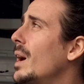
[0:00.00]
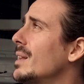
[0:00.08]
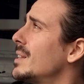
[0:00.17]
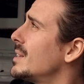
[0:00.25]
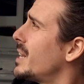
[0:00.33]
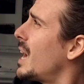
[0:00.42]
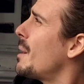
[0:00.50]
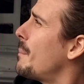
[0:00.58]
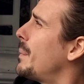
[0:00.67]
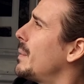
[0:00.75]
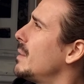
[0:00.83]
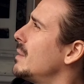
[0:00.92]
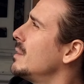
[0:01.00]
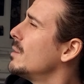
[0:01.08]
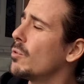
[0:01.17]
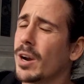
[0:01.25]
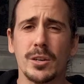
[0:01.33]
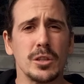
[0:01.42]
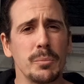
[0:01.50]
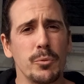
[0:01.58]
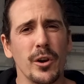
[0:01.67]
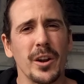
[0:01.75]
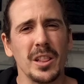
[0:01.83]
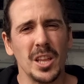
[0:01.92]
At the top, we're actually
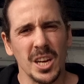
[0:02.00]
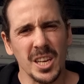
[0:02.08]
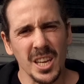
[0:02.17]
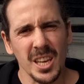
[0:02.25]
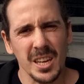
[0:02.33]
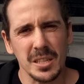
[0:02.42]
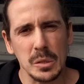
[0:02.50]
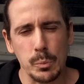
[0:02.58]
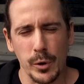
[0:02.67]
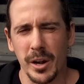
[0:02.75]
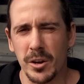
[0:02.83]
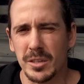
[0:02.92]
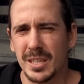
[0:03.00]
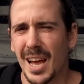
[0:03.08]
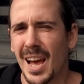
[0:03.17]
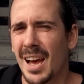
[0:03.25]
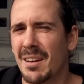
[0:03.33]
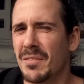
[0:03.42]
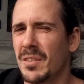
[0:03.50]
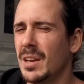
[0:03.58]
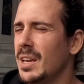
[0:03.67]
pretty lucky because printers have